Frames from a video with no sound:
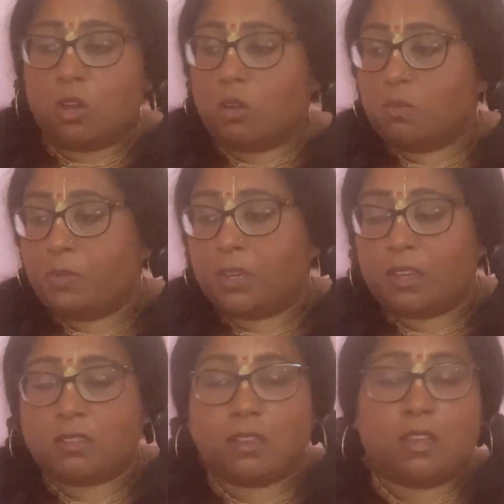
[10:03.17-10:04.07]
no,
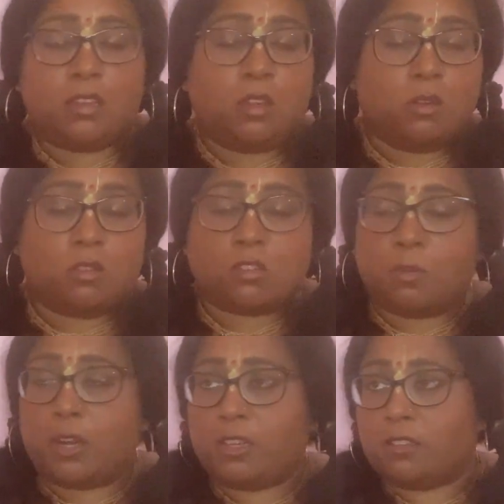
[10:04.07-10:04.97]
because you know the
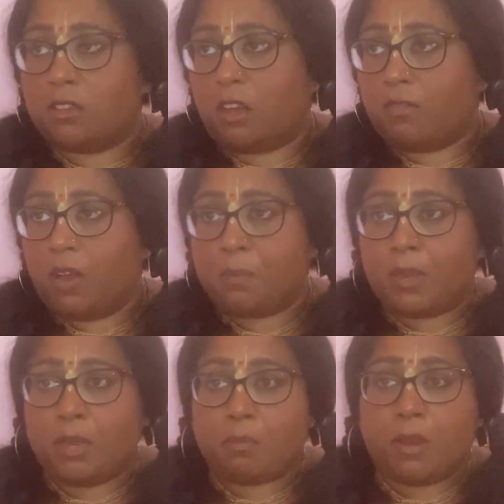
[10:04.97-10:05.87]
Samadhi is a lot of
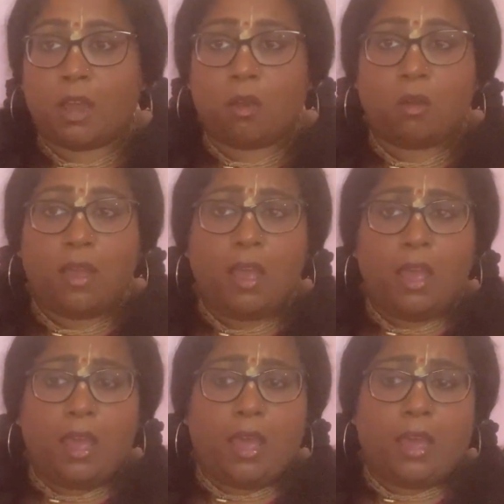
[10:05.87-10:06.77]
upkeep now,
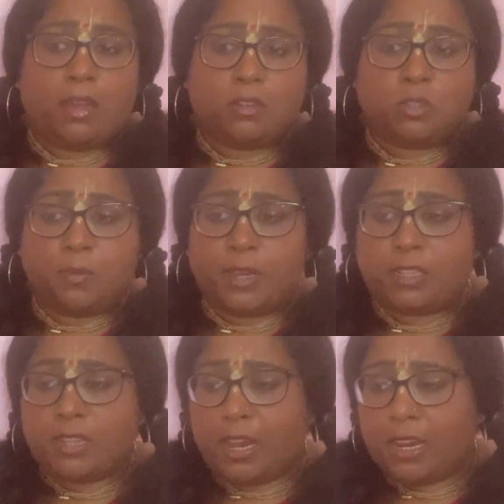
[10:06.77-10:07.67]
and to
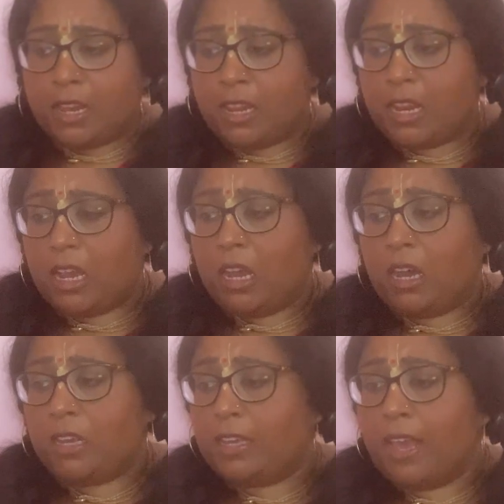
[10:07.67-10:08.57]
maintain it,
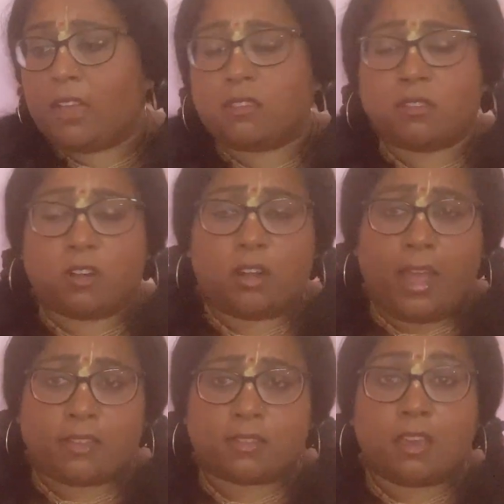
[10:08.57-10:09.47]
uh, he has to start
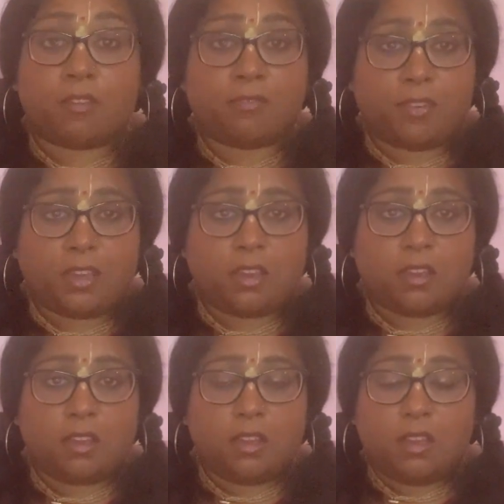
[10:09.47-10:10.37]
asking a fee
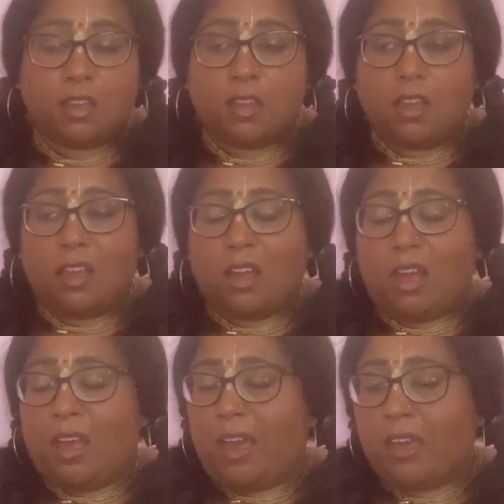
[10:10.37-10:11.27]

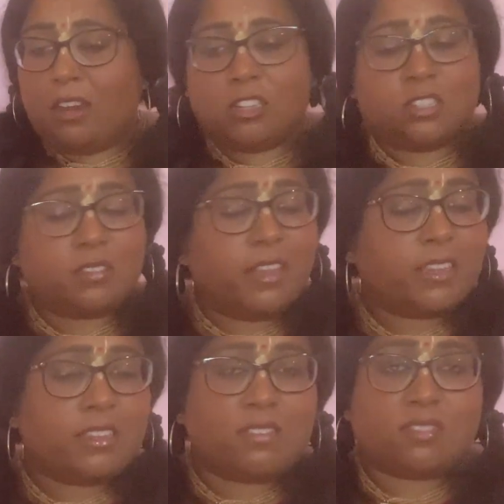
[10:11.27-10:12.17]
and it just
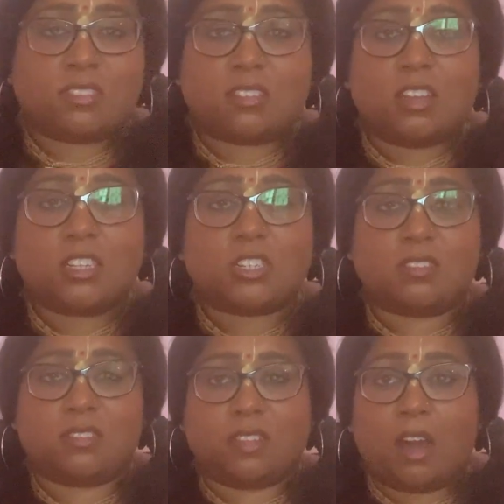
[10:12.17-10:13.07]
like left such a
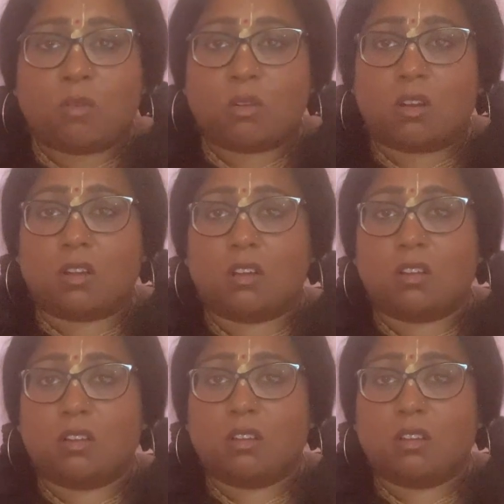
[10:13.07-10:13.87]
sour